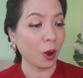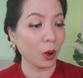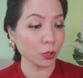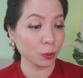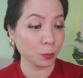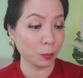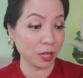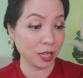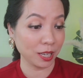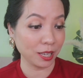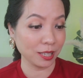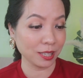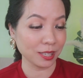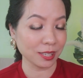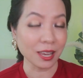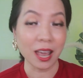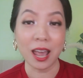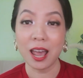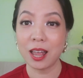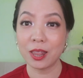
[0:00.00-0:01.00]
hot
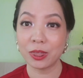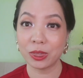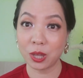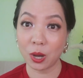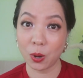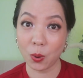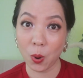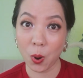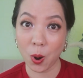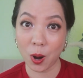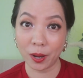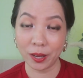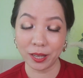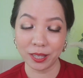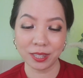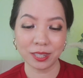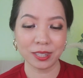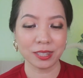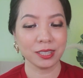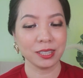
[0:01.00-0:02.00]
pinks,
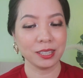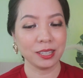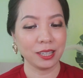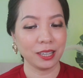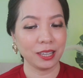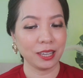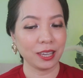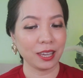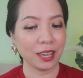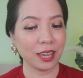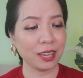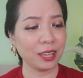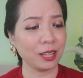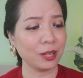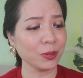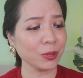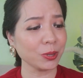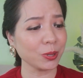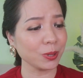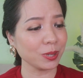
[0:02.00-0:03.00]
turquoise.
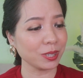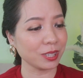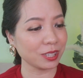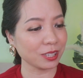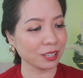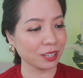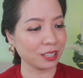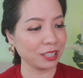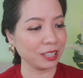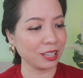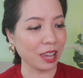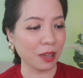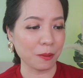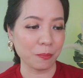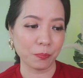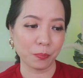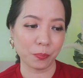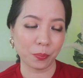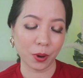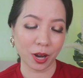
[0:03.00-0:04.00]
It looks so sunny
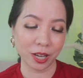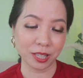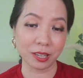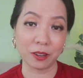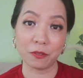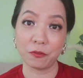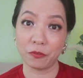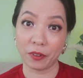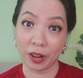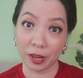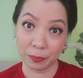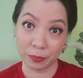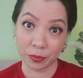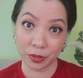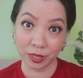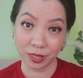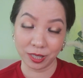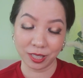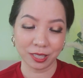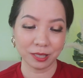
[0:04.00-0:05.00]
and bright and
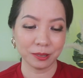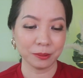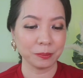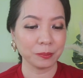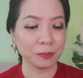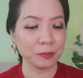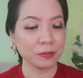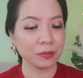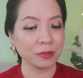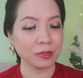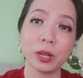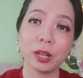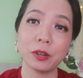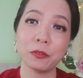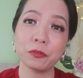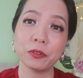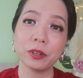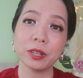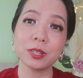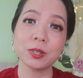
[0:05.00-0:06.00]
vibrant. When
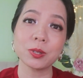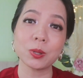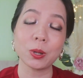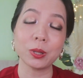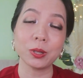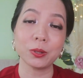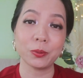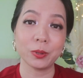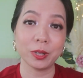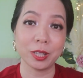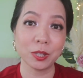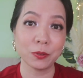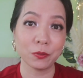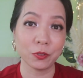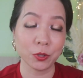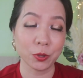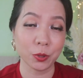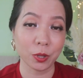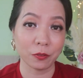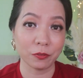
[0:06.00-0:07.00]
I first saw the release
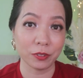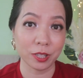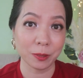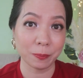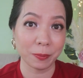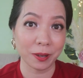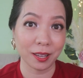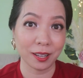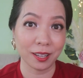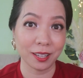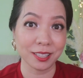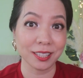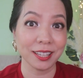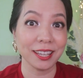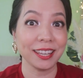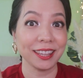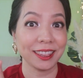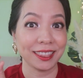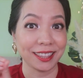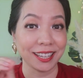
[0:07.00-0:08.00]
photo of this palette,
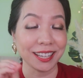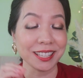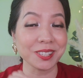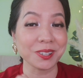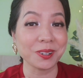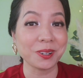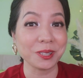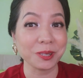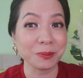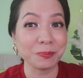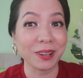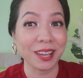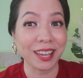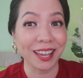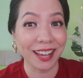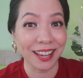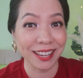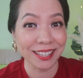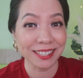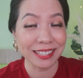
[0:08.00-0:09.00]
it does caught
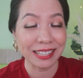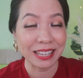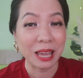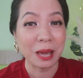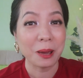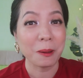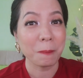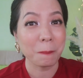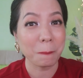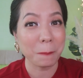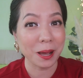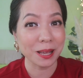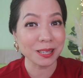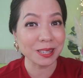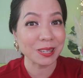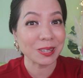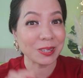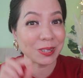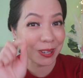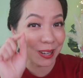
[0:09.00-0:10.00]
my eyes,
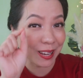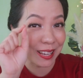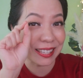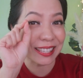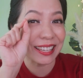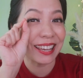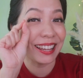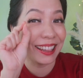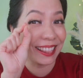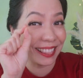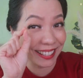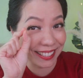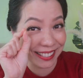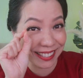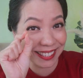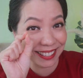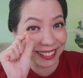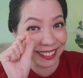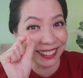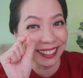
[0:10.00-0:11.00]
but just a
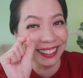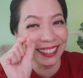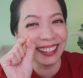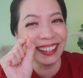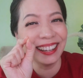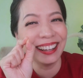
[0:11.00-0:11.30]
little.